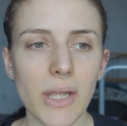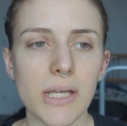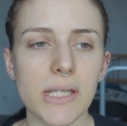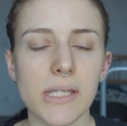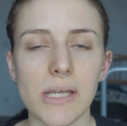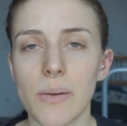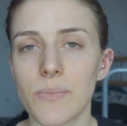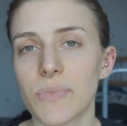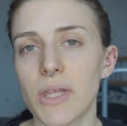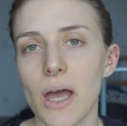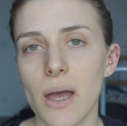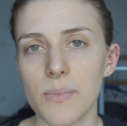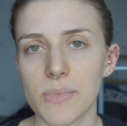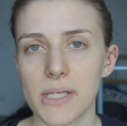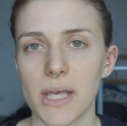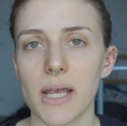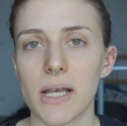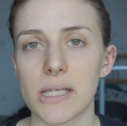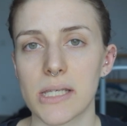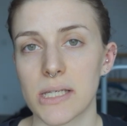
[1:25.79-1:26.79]

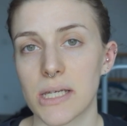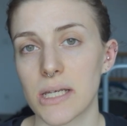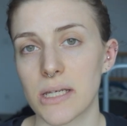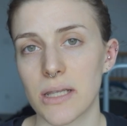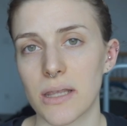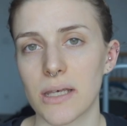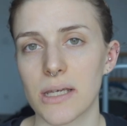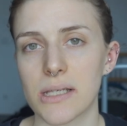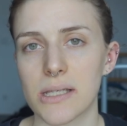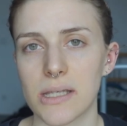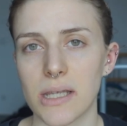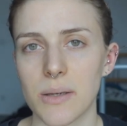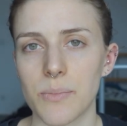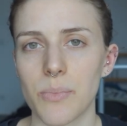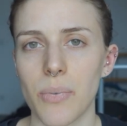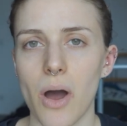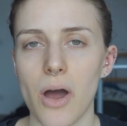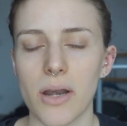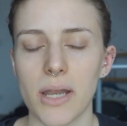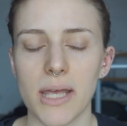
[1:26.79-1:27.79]
Sometimes I accidentally
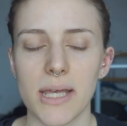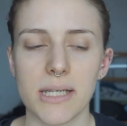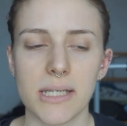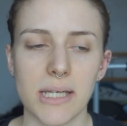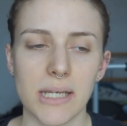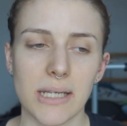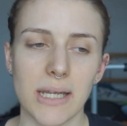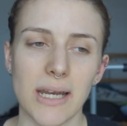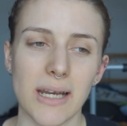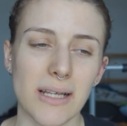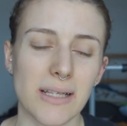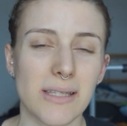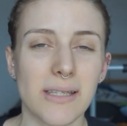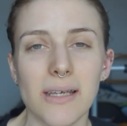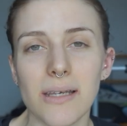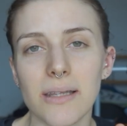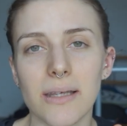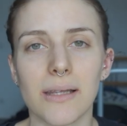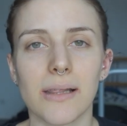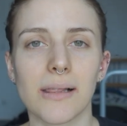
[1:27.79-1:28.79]
sleep on it and then
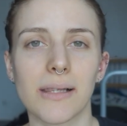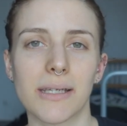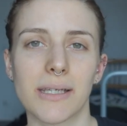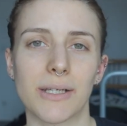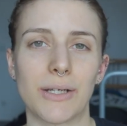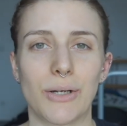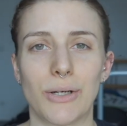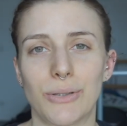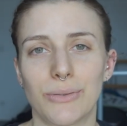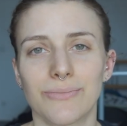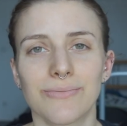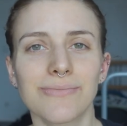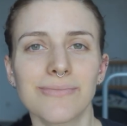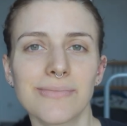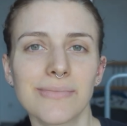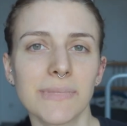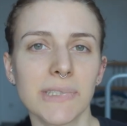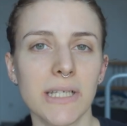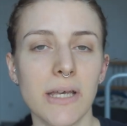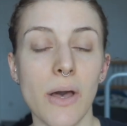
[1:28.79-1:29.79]
it's a little, you know,
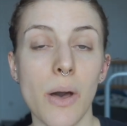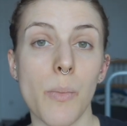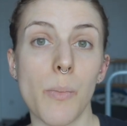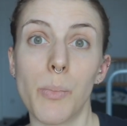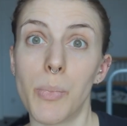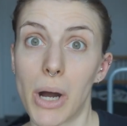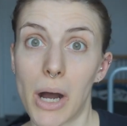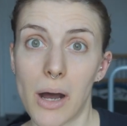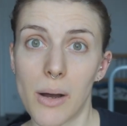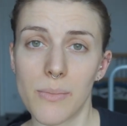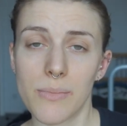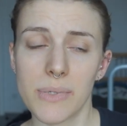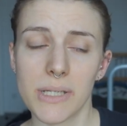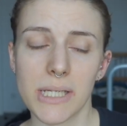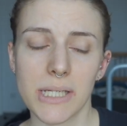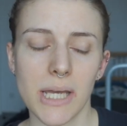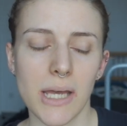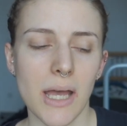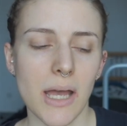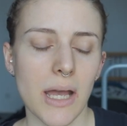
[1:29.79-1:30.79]

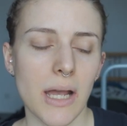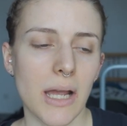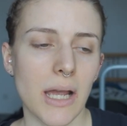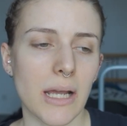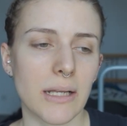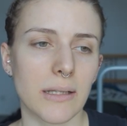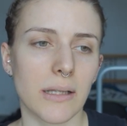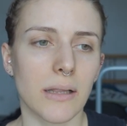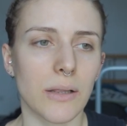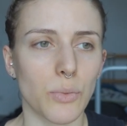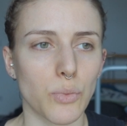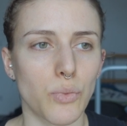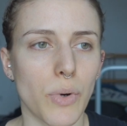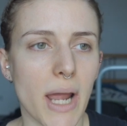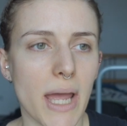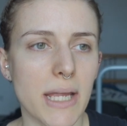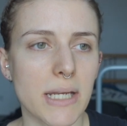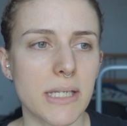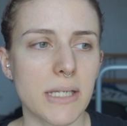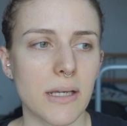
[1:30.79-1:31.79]
bummed, a little
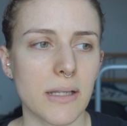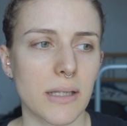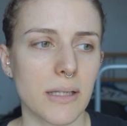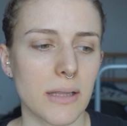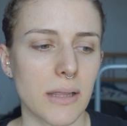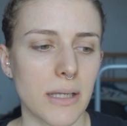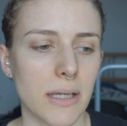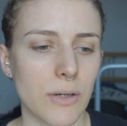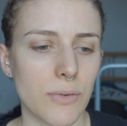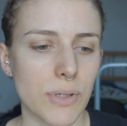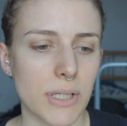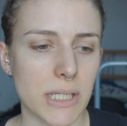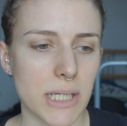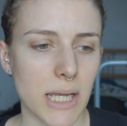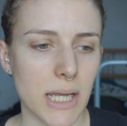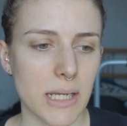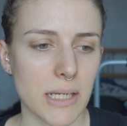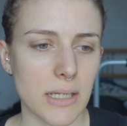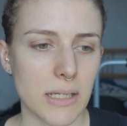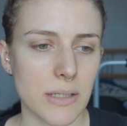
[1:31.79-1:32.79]
red, a little
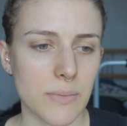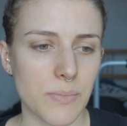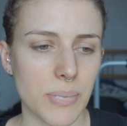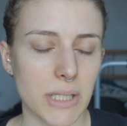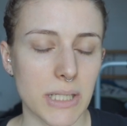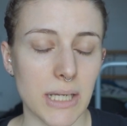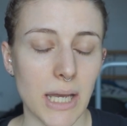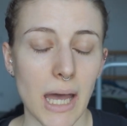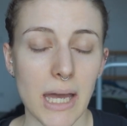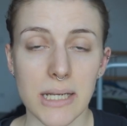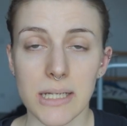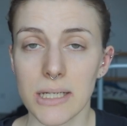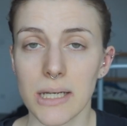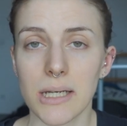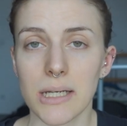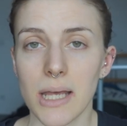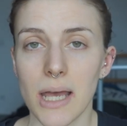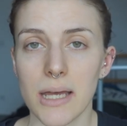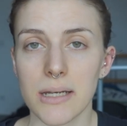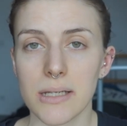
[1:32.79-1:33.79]
irritated, but other
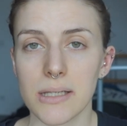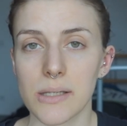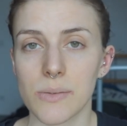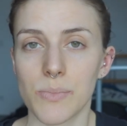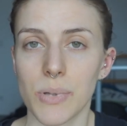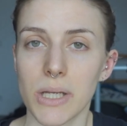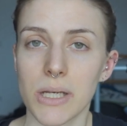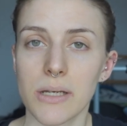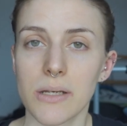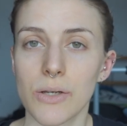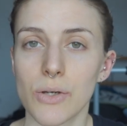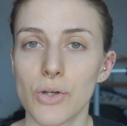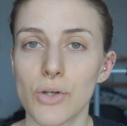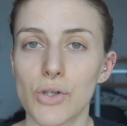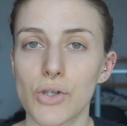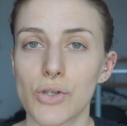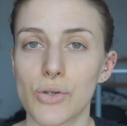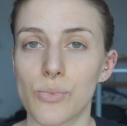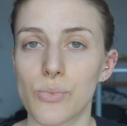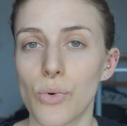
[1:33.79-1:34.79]
than that, it's been
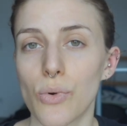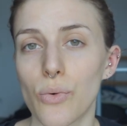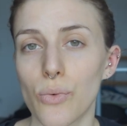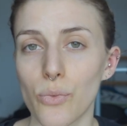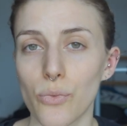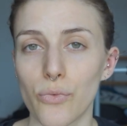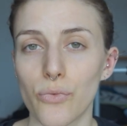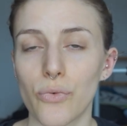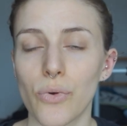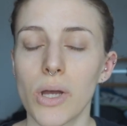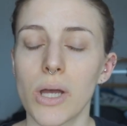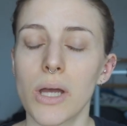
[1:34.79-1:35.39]
smooth.